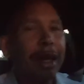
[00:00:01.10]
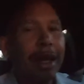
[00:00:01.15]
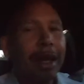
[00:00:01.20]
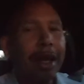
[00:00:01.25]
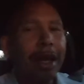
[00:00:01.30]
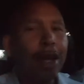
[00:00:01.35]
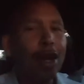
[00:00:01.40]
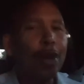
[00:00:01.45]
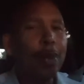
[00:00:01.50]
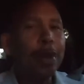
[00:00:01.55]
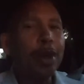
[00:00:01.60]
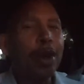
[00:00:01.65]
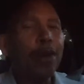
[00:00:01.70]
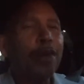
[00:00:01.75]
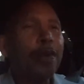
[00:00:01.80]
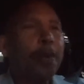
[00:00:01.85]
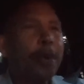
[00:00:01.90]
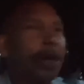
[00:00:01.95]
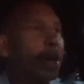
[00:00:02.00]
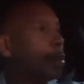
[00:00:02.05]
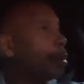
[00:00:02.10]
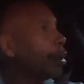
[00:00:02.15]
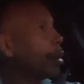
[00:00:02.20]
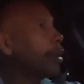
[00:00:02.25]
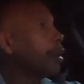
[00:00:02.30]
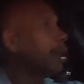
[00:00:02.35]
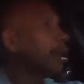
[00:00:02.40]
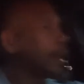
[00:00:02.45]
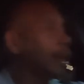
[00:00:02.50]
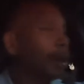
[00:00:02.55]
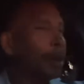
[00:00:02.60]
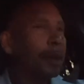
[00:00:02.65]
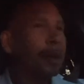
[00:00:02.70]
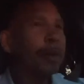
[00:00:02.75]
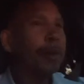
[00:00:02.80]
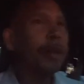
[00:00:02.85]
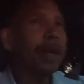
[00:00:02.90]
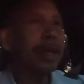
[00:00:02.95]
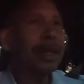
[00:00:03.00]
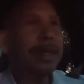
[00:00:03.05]
Hello, beautiful people.
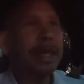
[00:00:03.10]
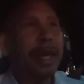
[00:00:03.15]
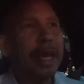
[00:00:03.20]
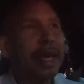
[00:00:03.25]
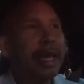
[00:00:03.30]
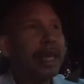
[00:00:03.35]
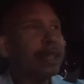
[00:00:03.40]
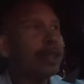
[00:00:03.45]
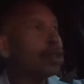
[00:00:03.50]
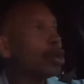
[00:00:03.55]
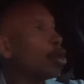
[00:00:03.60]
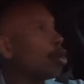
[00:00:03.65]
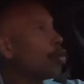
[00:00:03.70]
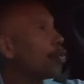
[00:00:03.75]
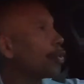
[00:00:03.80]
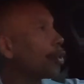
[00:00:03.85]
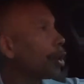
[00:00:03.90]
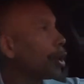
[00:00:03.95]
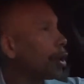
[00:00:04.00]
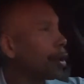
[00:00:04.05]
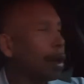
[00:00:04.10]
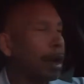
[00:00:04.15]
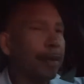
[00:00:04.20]
My day is over.